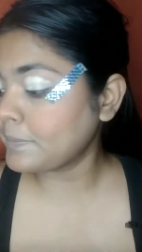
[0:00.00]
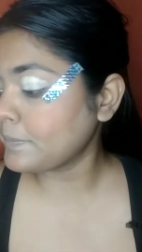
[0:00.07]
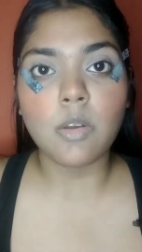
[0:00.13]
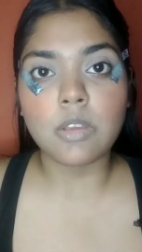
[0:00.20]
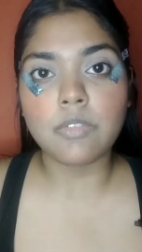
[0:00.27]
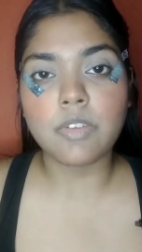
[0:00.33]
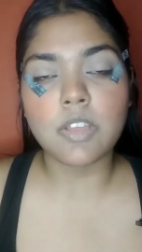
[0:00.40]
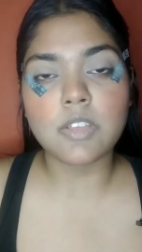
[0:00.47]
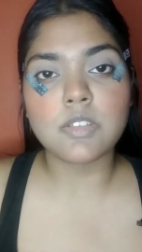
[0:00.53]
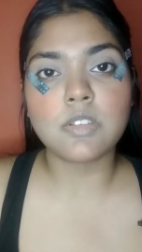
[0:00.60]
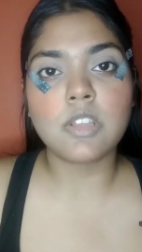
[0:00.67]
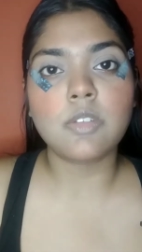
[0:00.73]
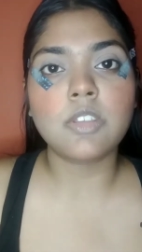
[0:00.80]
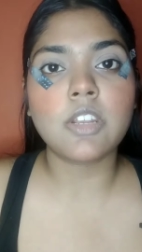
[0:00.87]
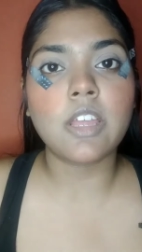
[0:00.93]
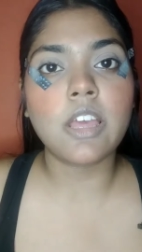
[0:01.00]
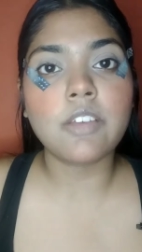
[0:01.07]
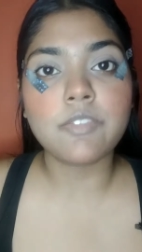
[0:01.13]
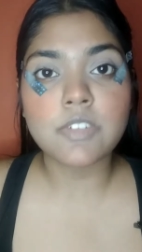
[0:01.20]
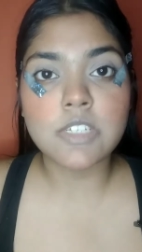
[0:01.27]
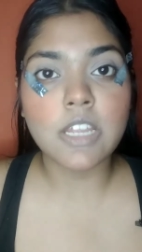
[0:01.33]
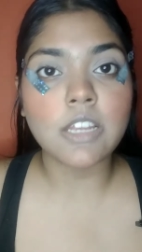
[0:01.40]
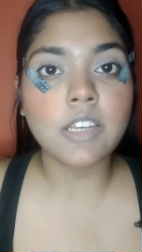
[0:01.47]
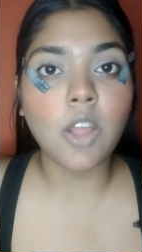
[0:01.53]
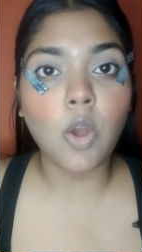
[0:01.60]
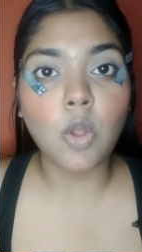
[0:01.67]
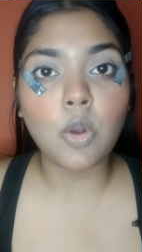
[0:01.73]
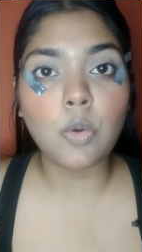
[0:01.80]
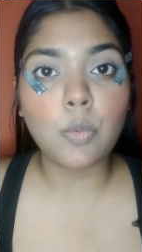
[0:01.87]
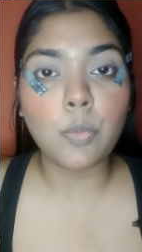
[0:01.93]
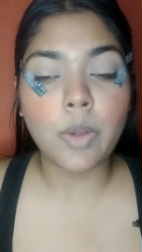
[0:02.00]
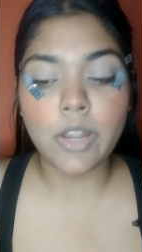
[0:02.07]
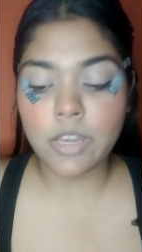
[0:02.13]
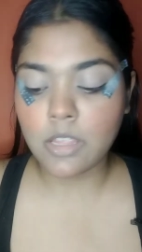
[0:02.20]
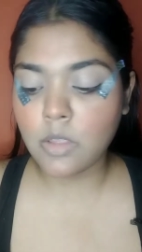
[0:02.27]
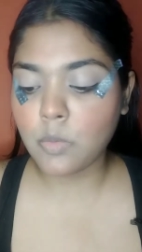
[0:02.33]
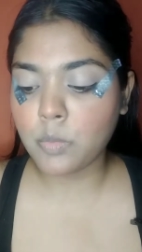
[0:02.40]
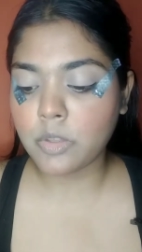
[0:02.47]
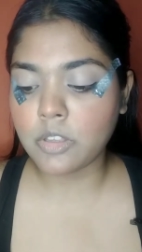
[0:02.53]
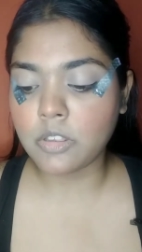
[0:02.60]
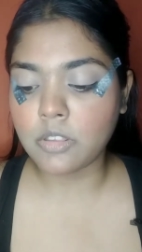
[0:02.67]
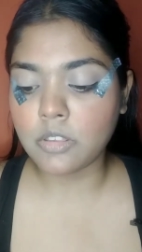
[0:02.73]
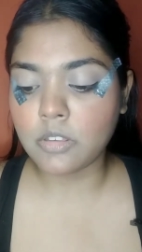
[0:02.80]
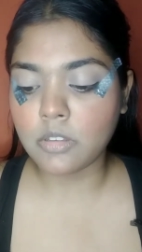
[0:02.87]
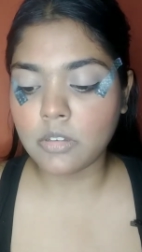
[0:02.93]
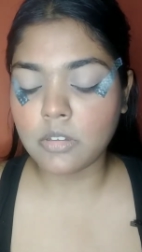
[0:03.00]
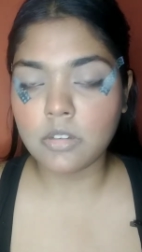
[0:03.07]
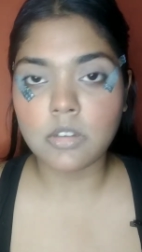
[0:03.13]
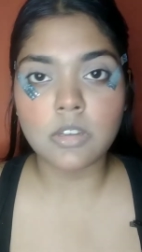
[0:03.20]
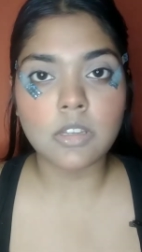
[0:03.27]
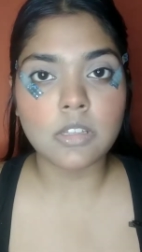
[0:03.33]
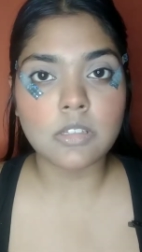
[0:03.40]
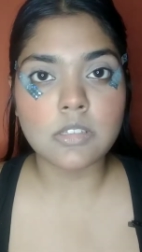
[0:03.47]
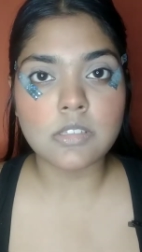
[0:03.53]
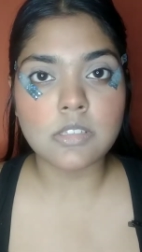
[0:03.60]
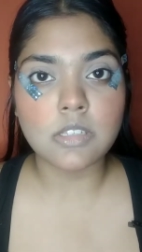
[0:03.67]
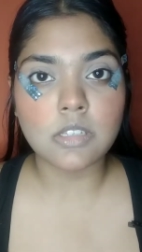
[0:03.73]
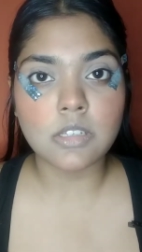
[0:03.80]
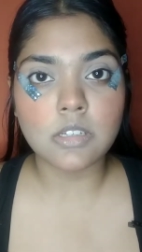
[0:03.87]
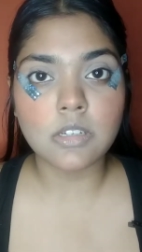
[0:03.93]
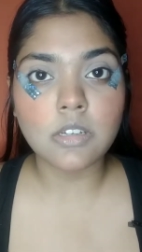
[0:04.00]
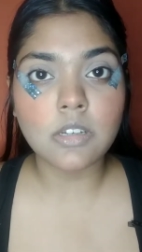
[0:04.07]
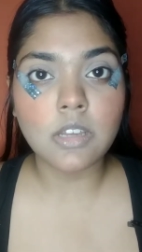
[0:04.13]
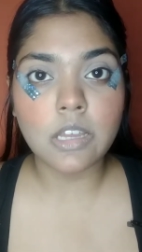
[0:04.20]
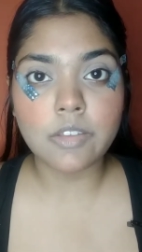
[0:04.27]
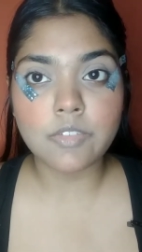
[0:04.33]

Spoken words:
Okay fine, so now that I have done already with the concealer,